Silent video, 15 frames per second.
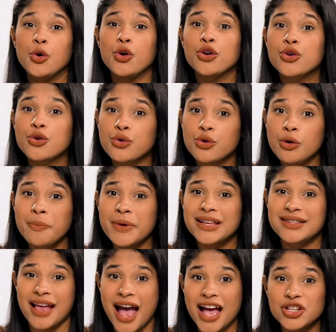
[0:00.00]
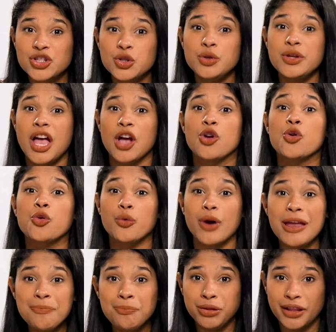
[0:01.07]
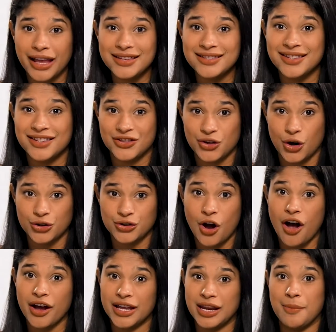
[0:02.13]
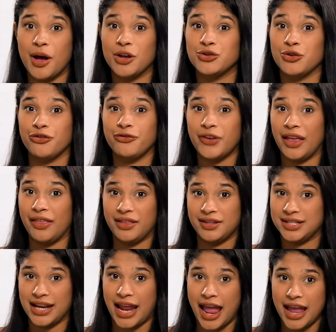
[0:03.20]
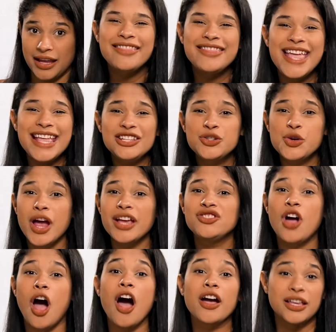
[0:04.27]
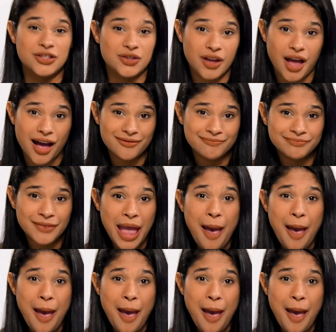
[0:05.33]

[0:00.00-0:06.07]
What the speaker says: your group is actually a great place to start talking about your faith today. Then try talking to God.